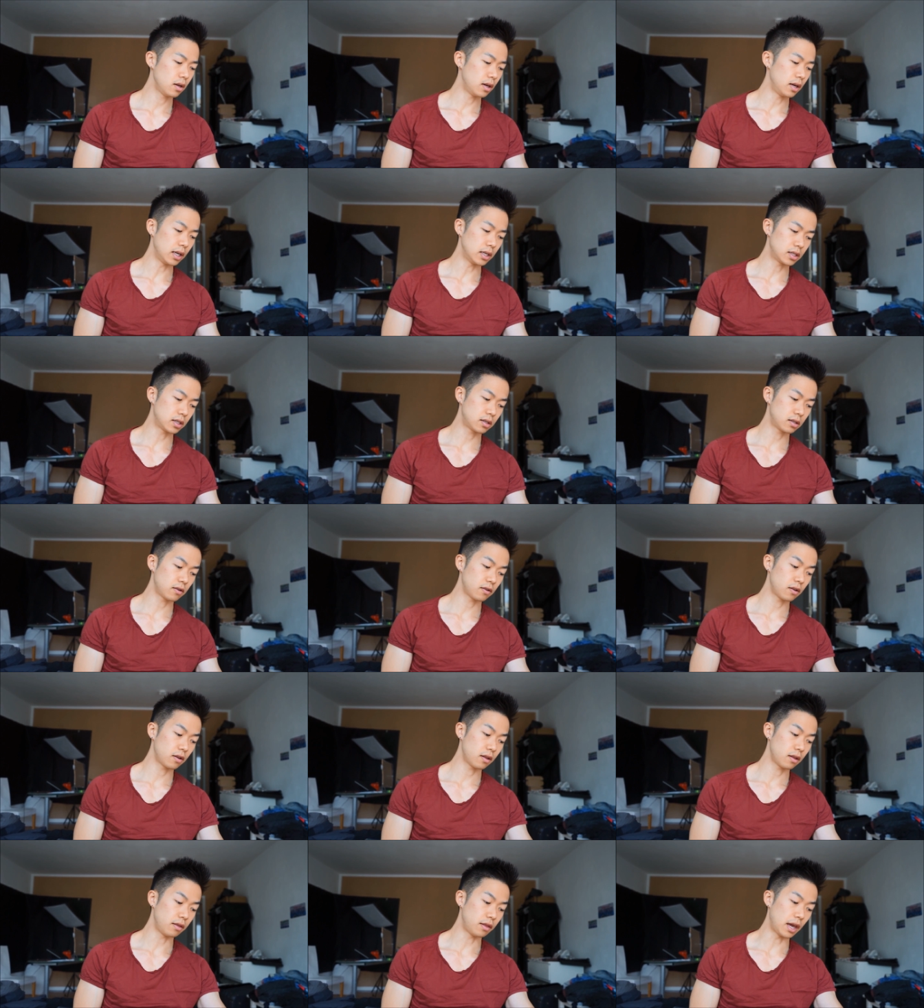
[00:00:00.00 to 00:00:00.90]
It's
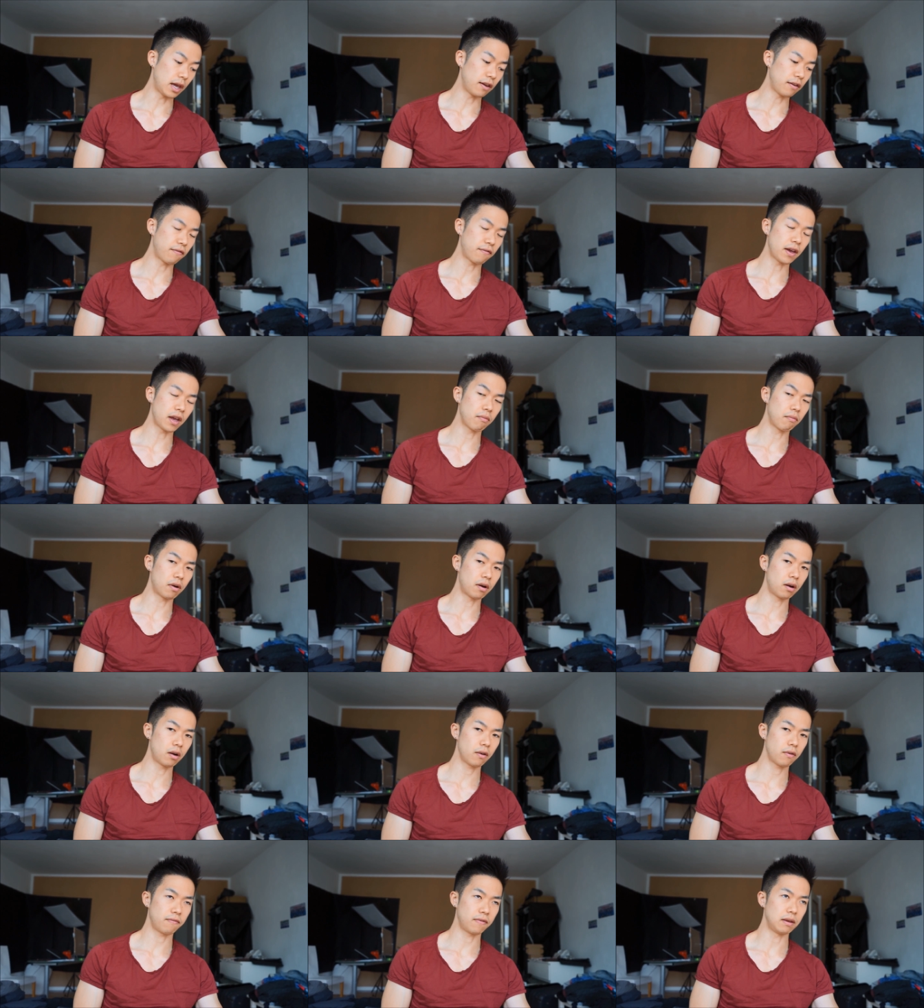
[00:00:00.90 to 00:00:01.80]
they
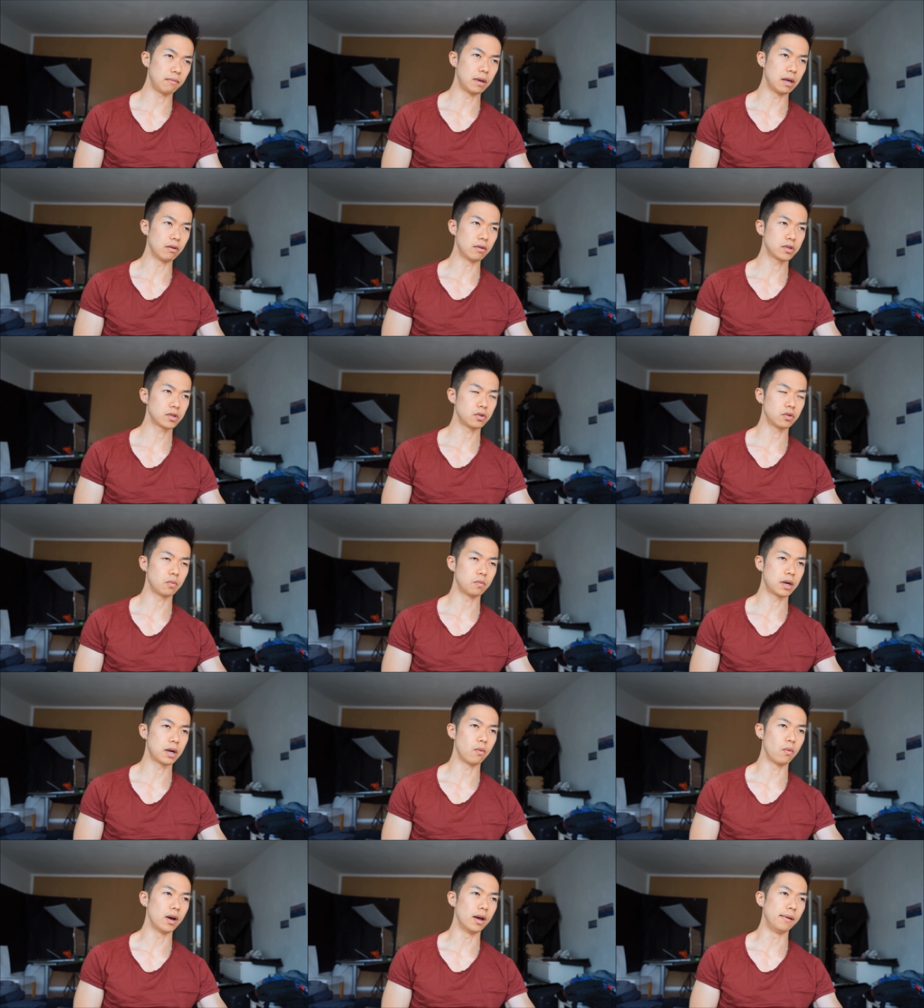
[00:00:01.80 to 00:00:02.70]
favor females, no
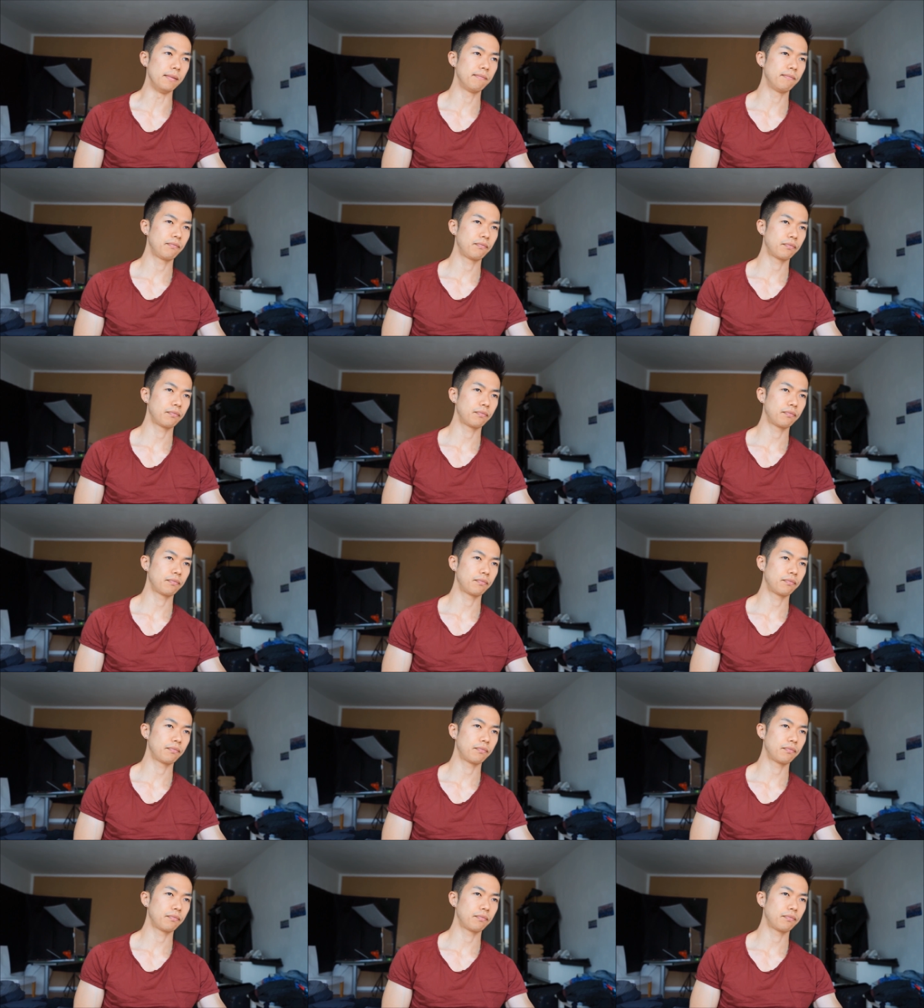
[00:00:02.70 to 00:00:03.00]
matter what.